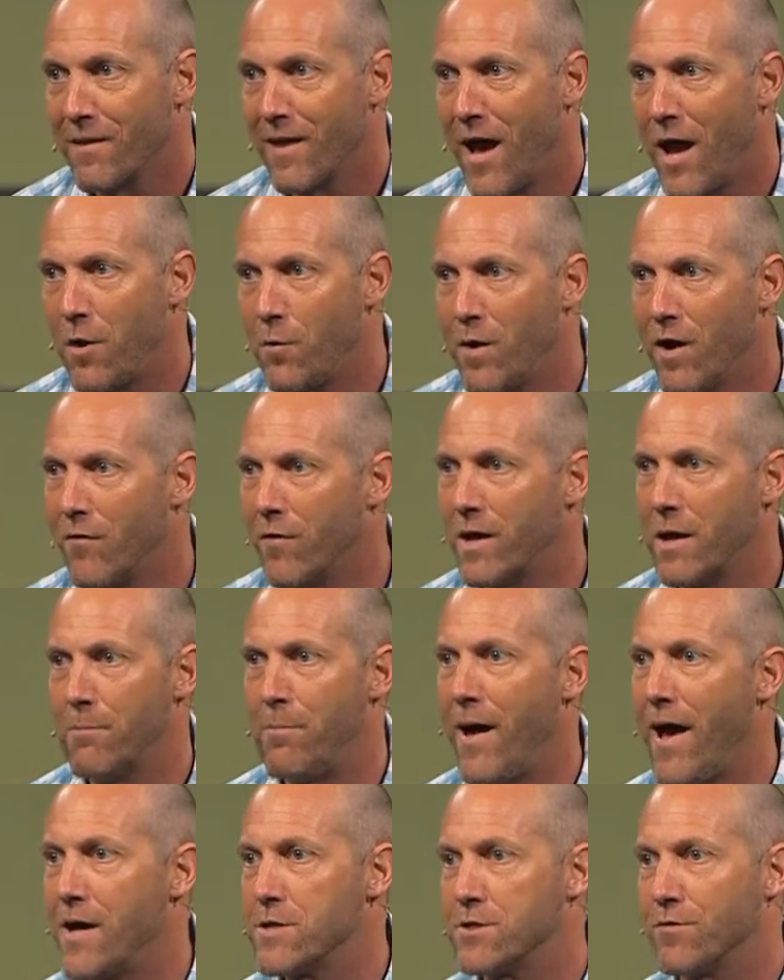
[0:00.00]
How do we ever get
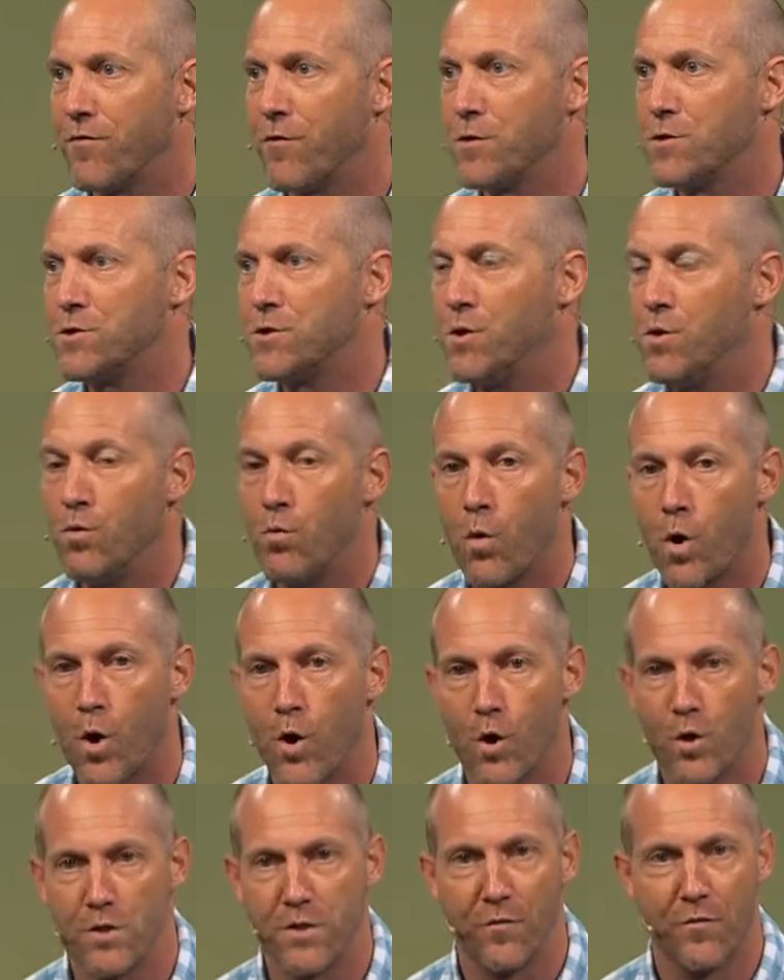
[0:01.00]
past the first 2
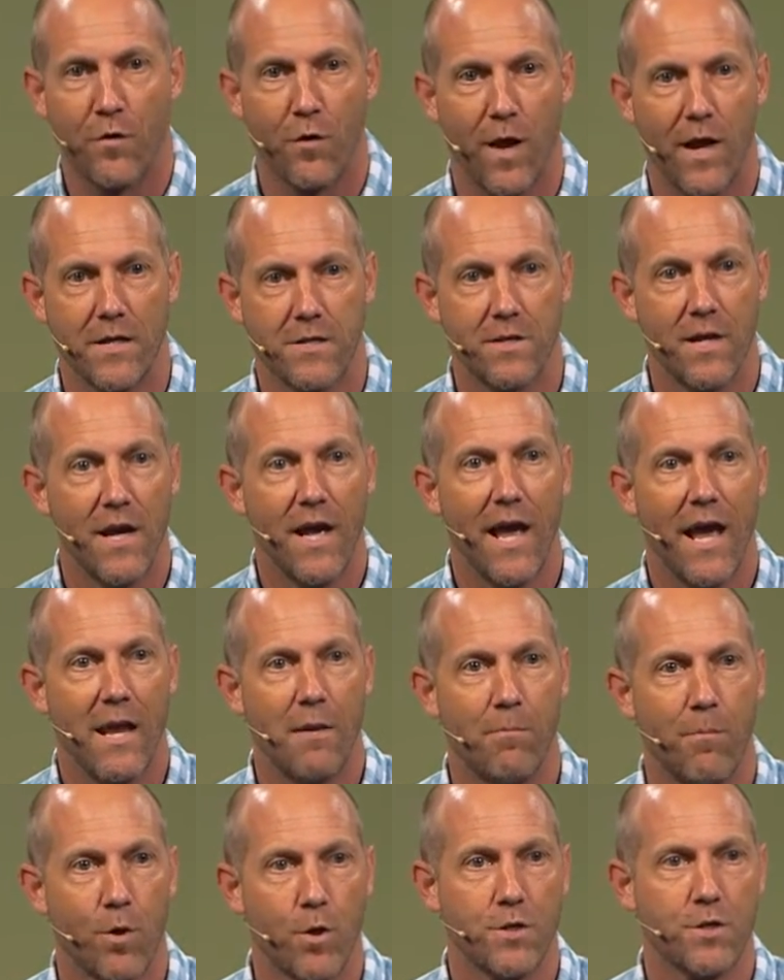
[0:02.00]
words of grace
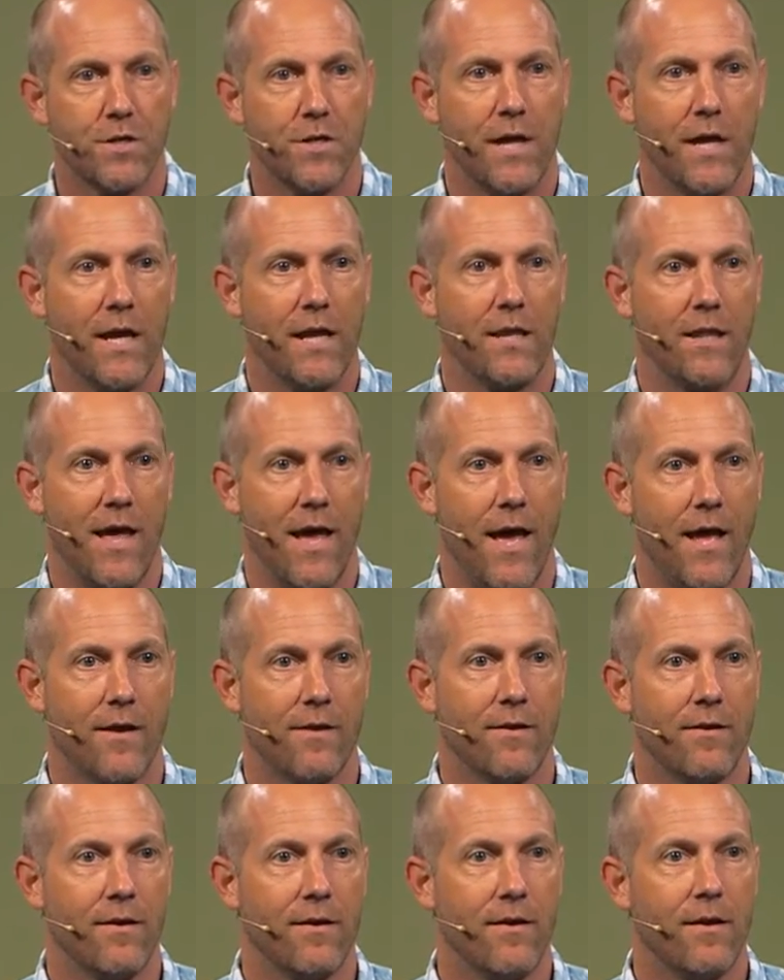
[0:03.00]
and mercy in that?
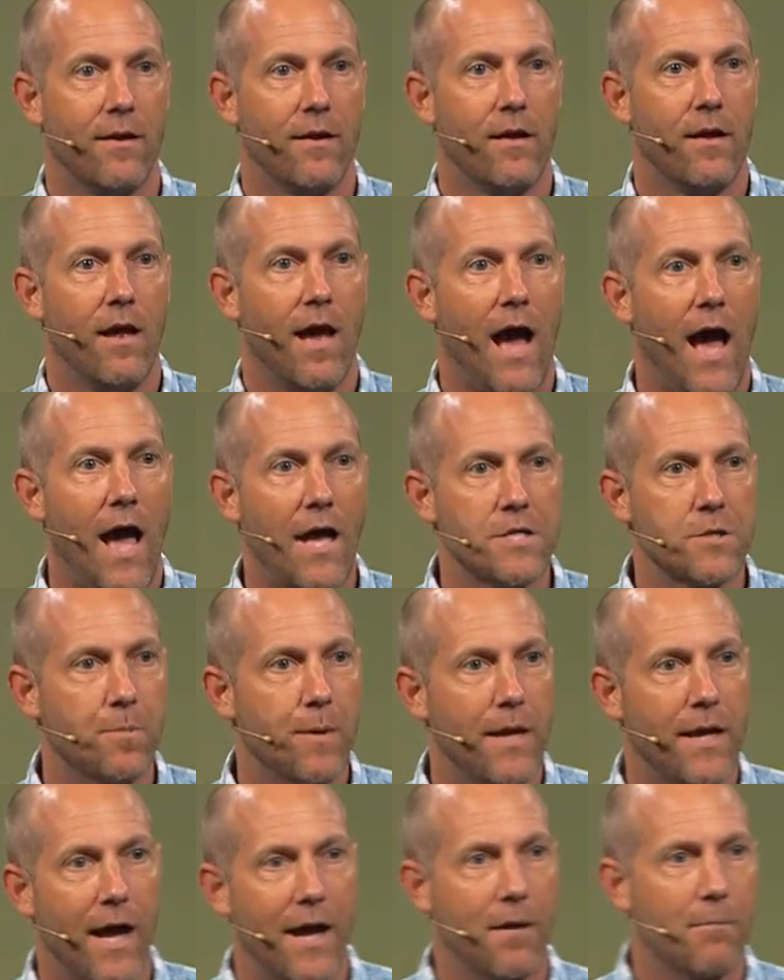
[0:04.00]
I
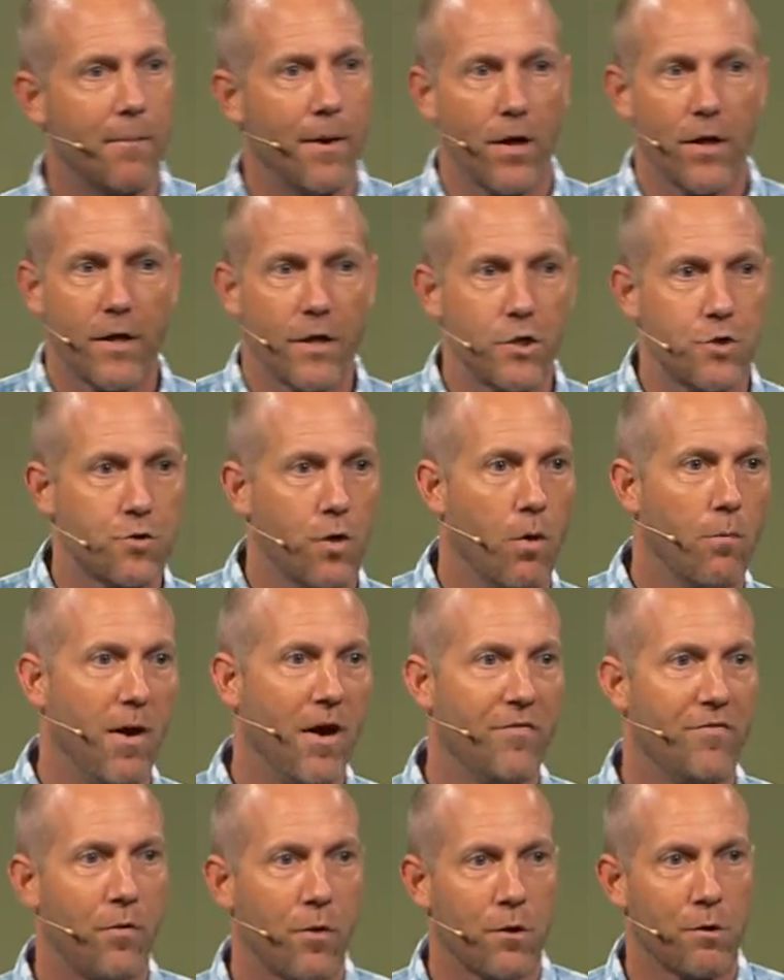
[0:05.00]
can barely control
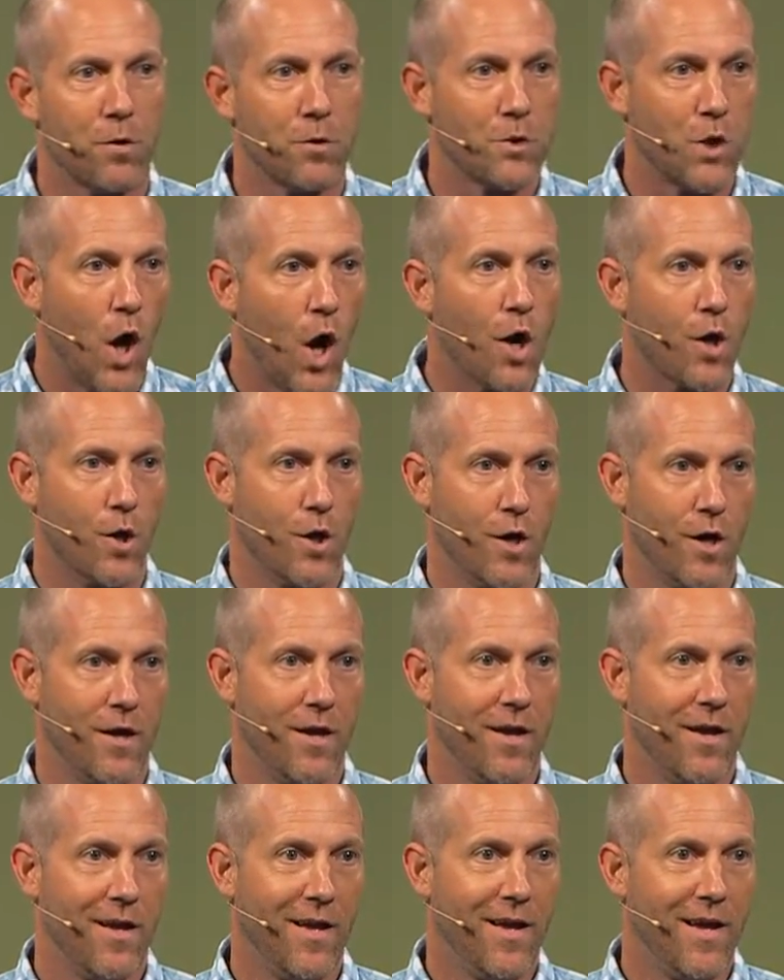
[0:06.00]
my 4-year-old daughter.
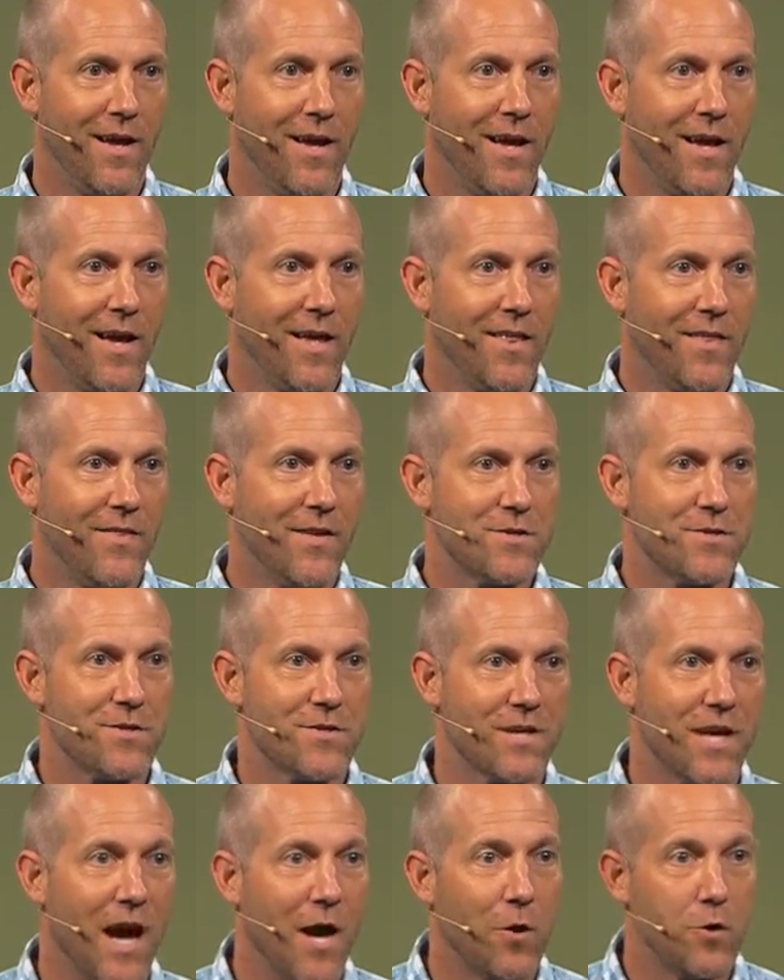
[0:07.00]
This
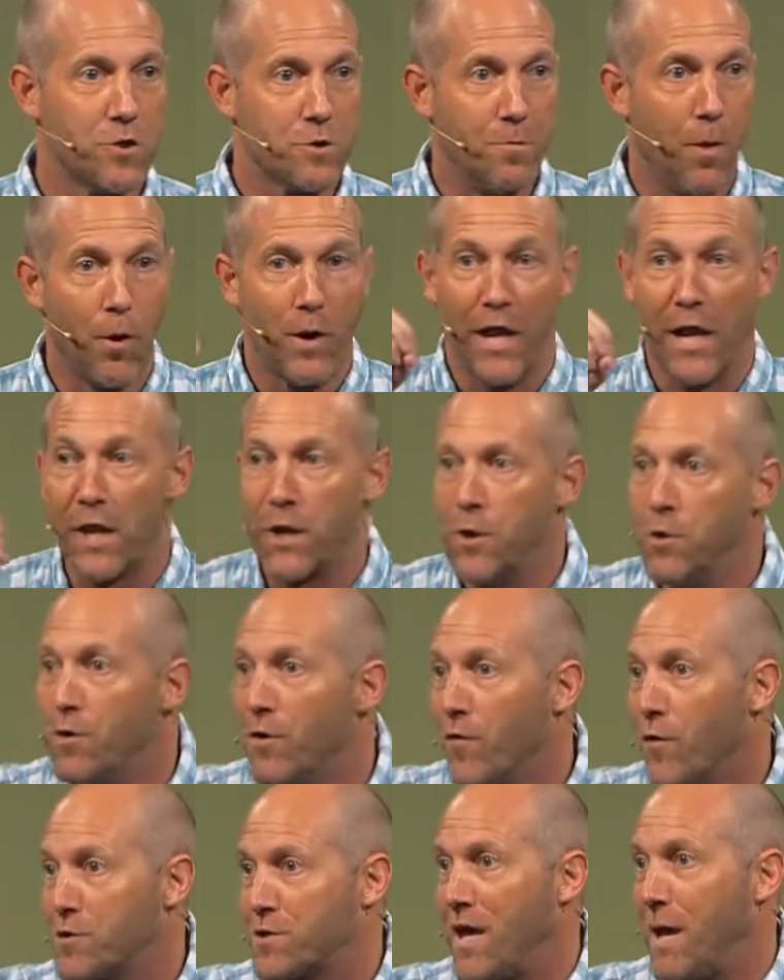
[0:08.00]
is the God who spoke and a
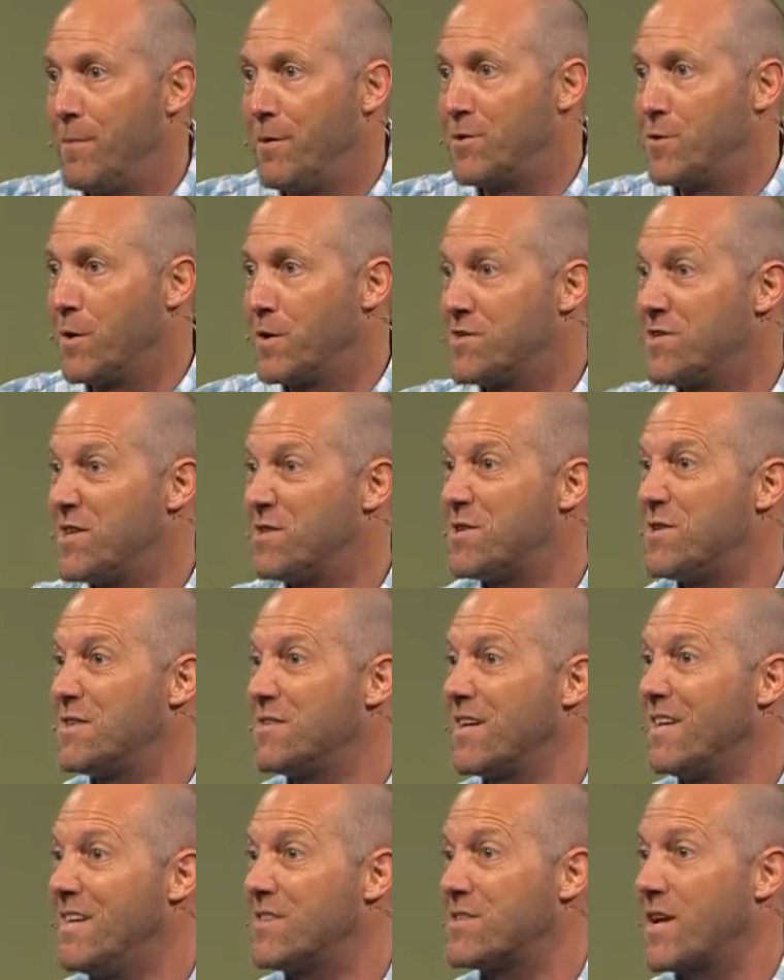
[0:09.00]
universe came into
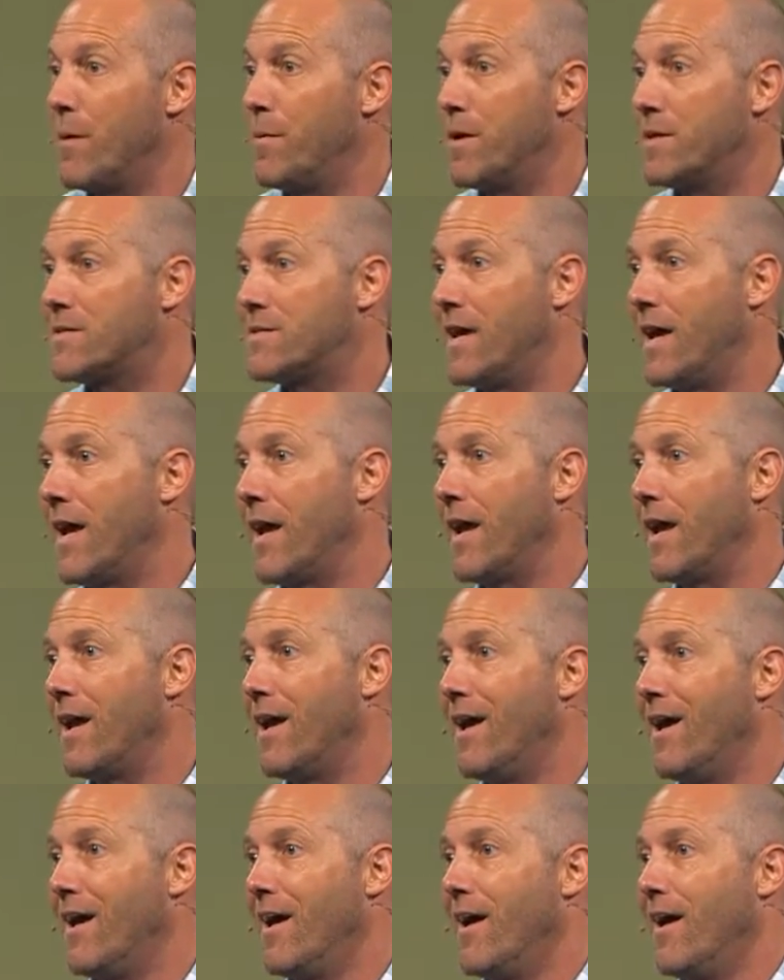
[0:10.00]
existence, and he's coming saying,
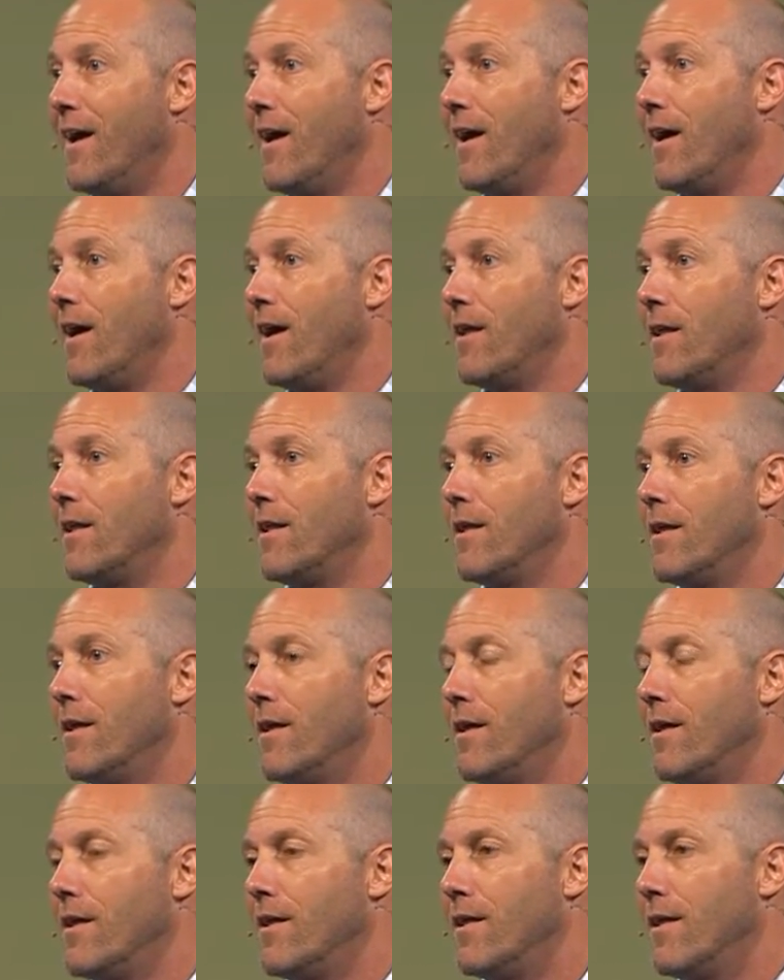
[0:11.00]

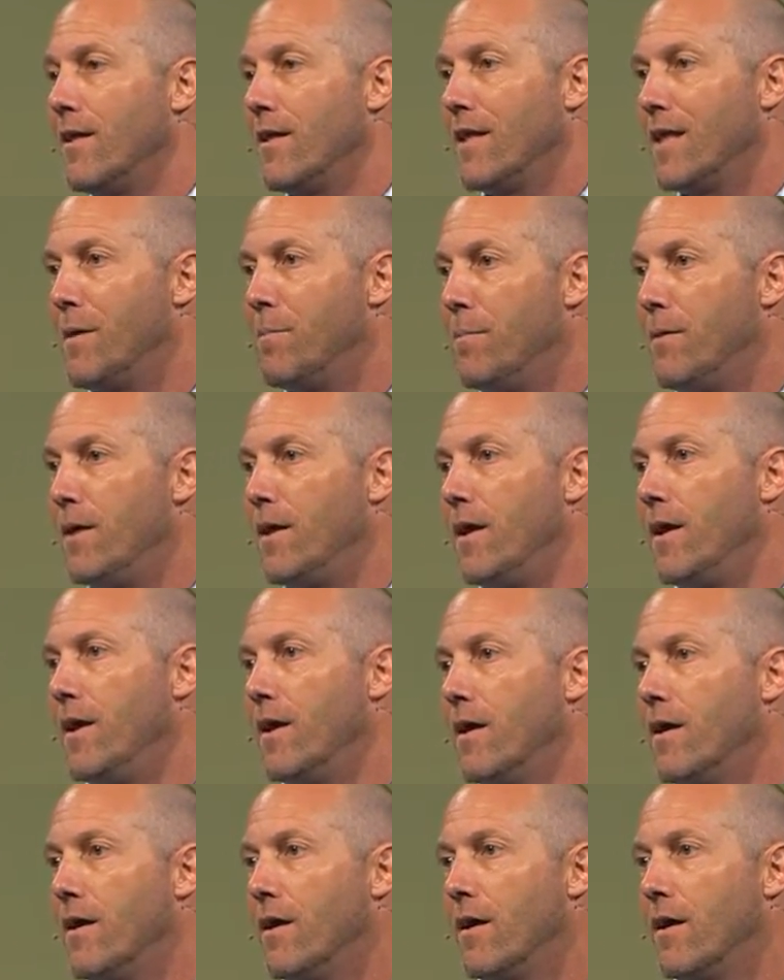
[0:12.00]
let me